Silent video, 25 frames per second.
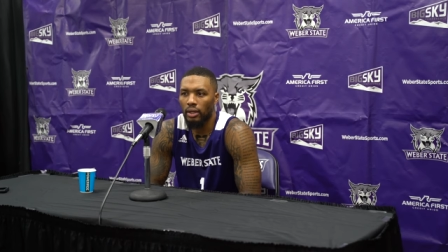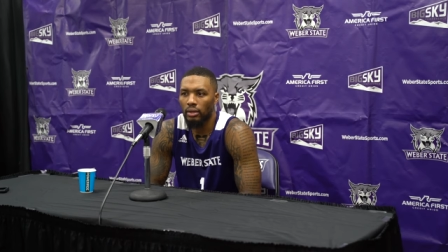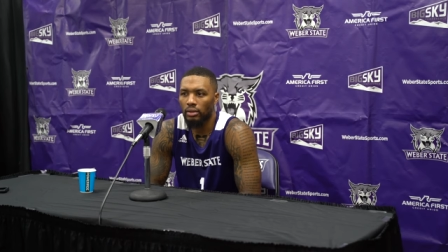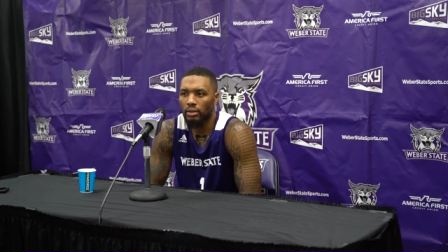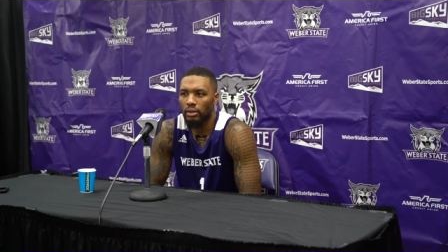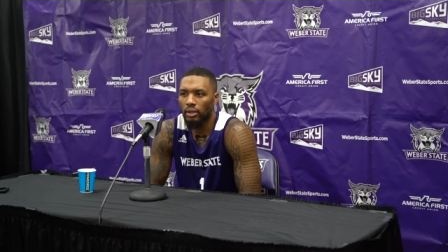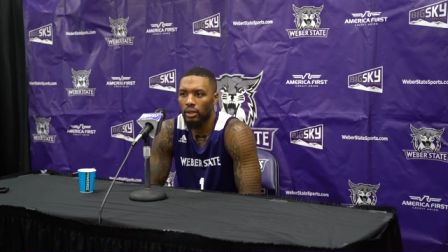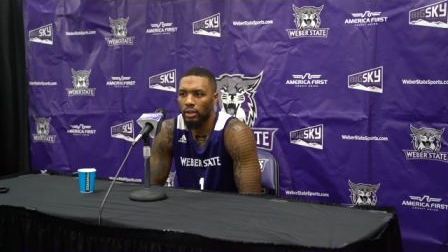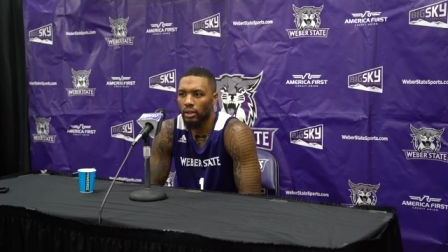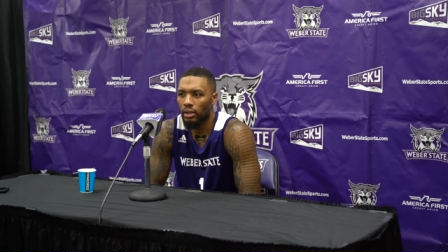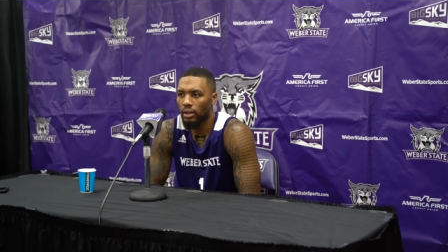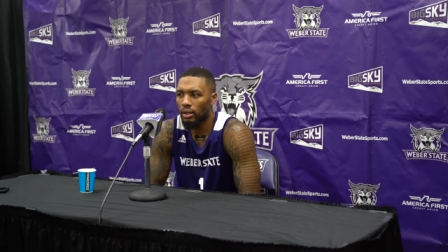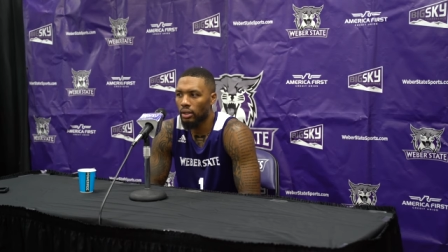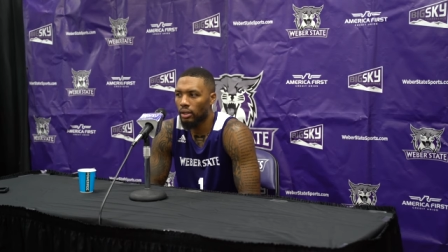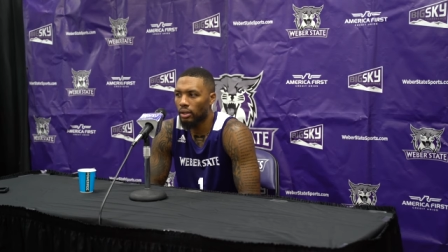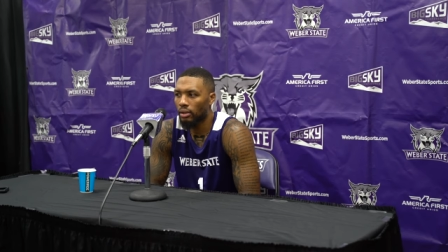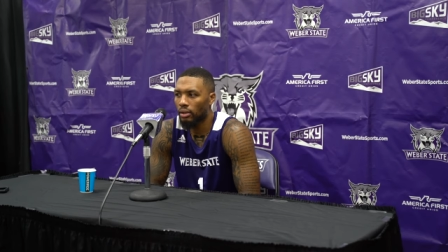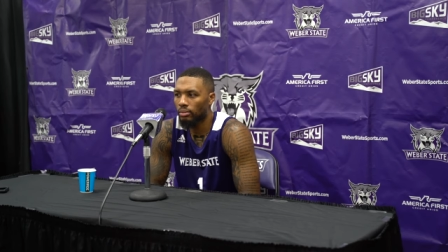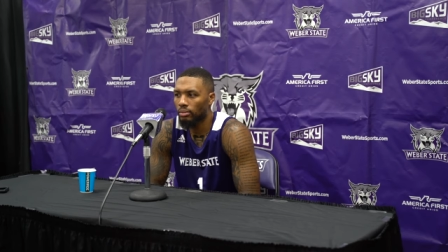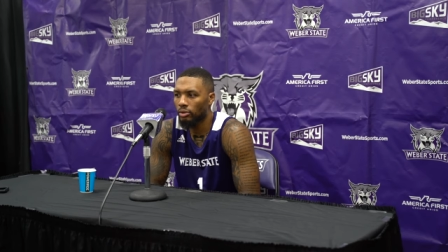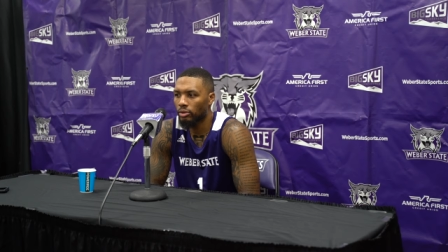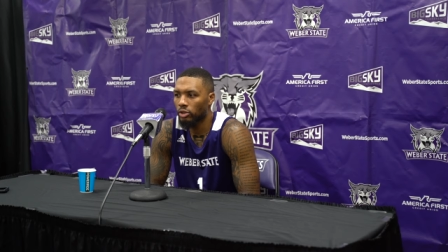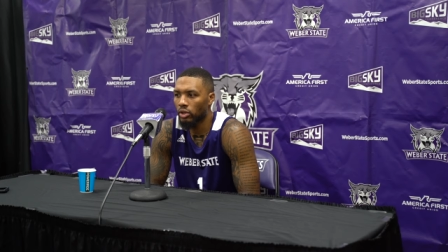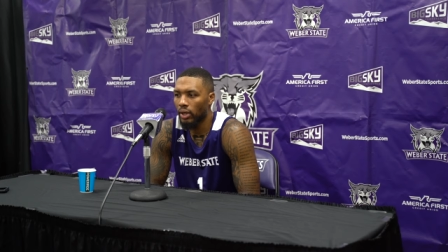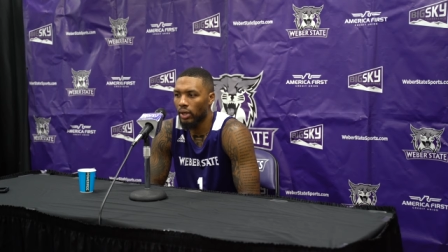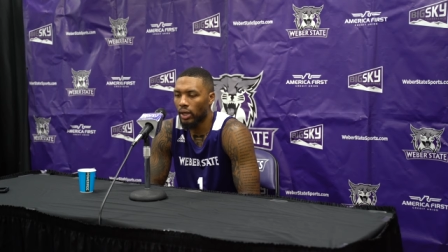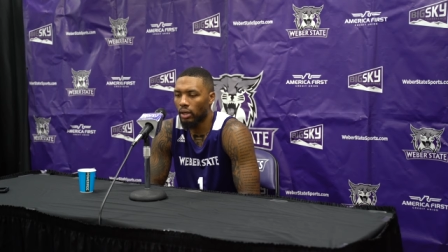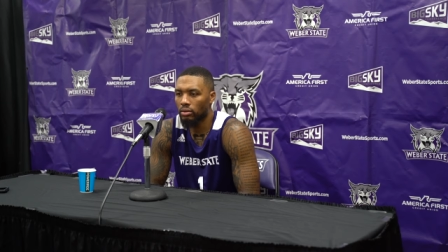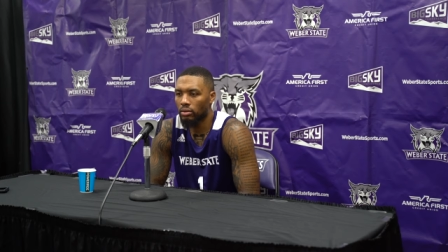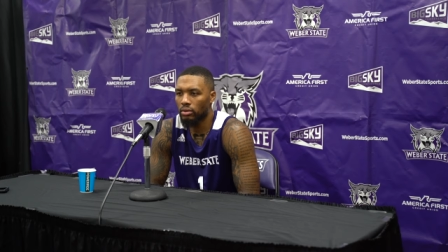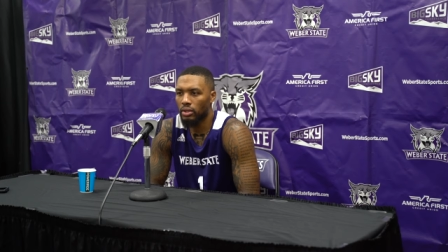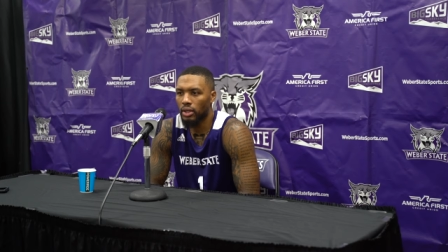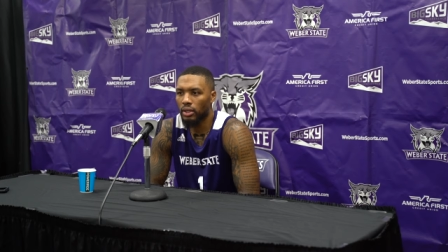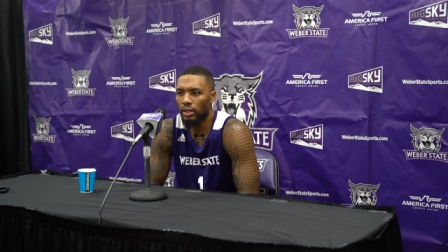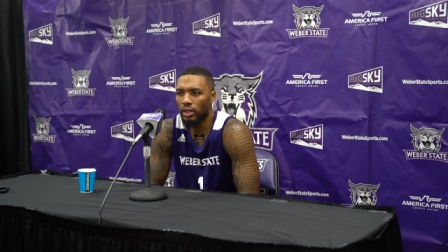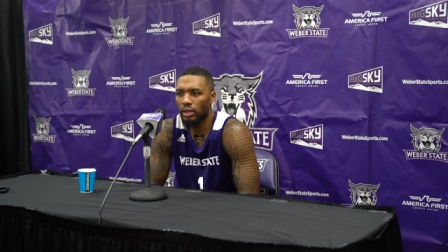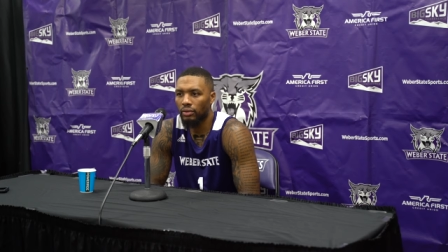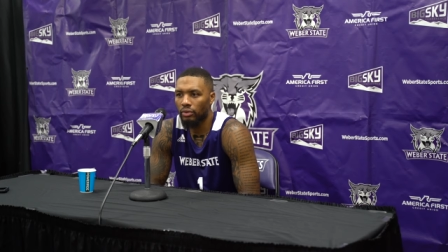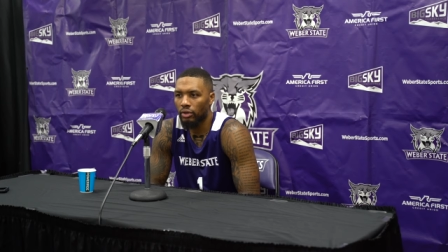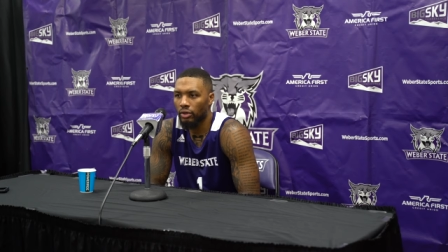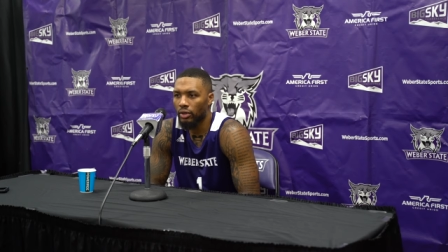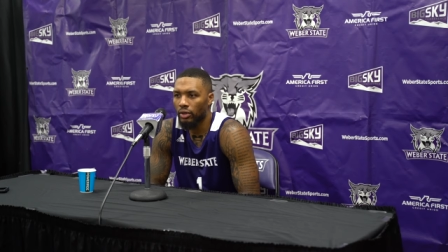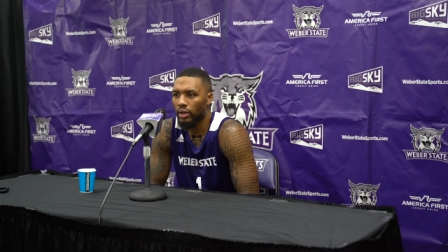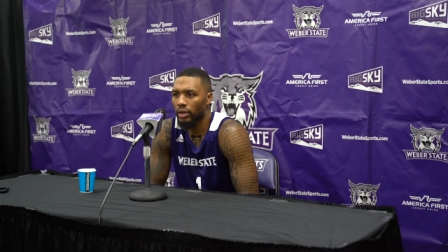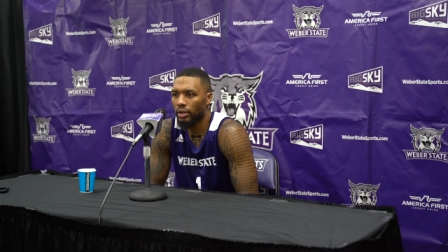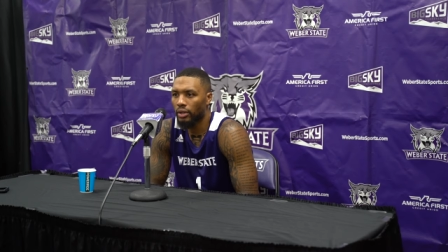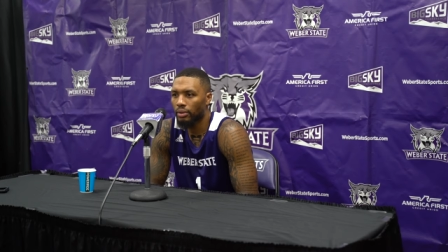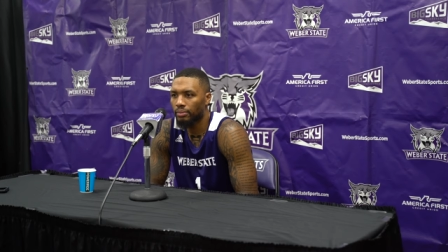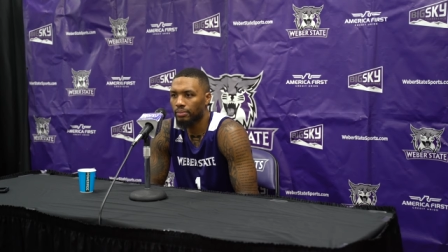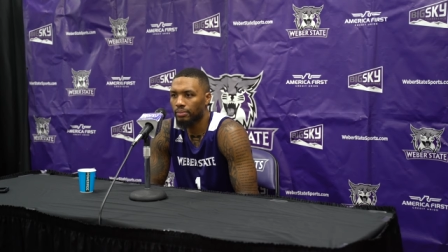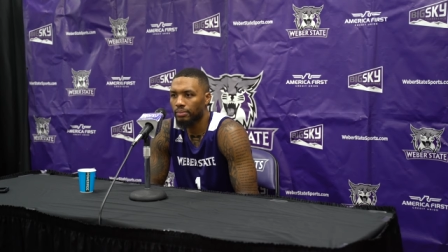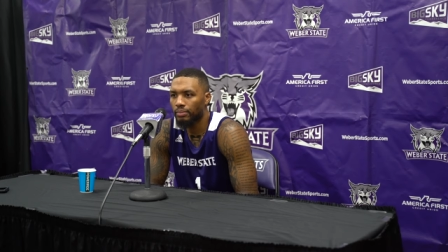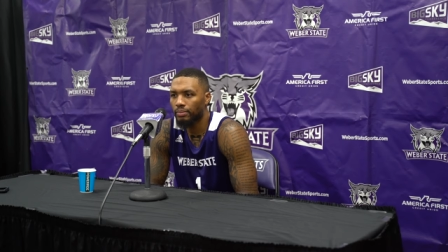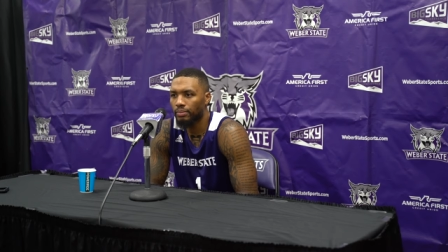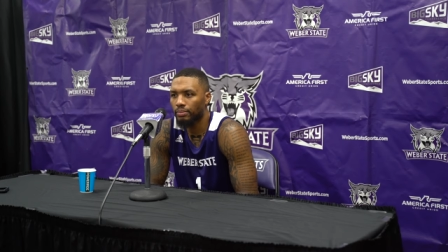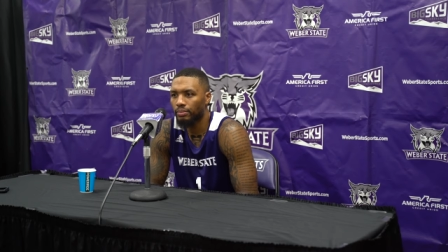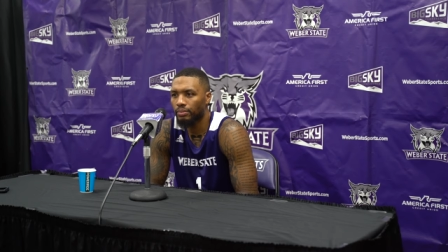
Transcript: And, um, you know, I don't take that for granted